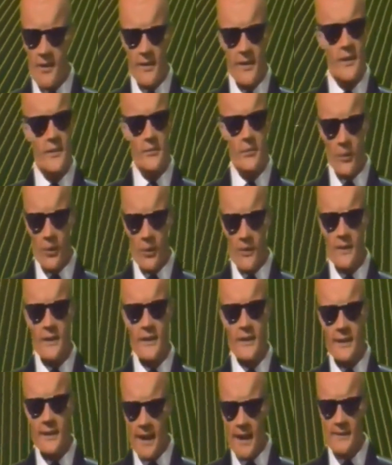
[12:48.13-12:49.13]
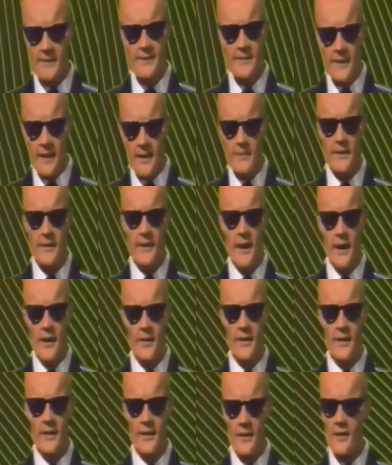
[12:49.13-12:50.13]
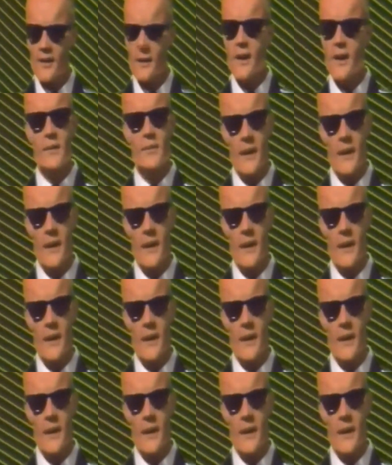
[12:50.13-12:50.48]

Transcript: sunglasses were due to Frewer actually having